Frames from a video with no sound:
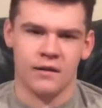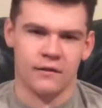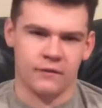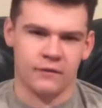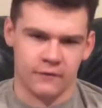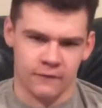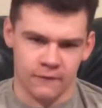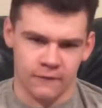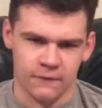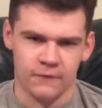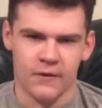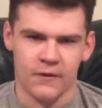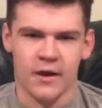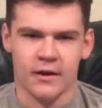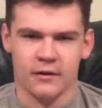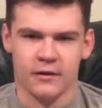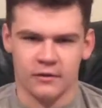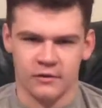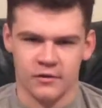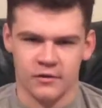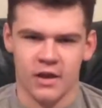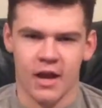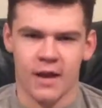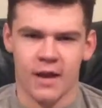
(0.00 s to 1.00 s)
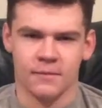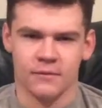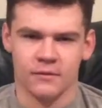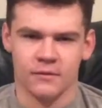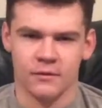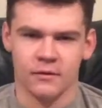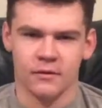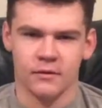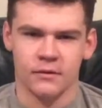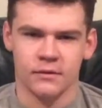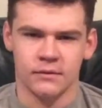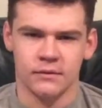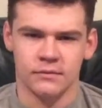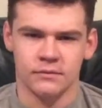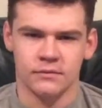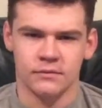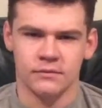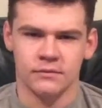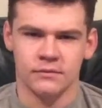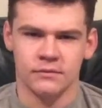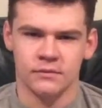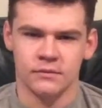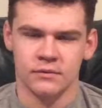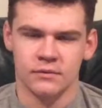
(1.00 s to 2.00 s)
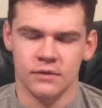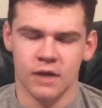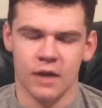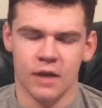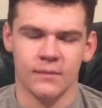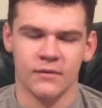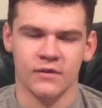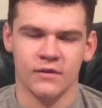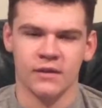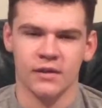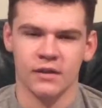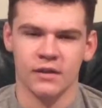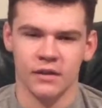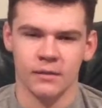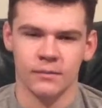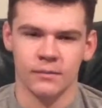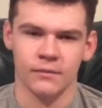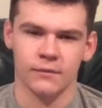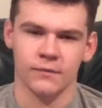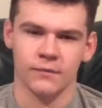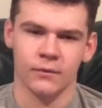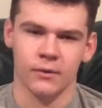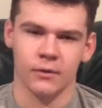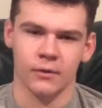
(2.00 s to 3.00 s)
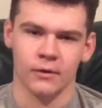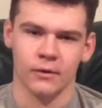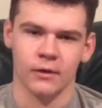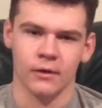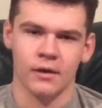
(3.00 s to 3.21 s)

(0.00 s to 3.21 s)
it's the final chapter, comes in at number 4.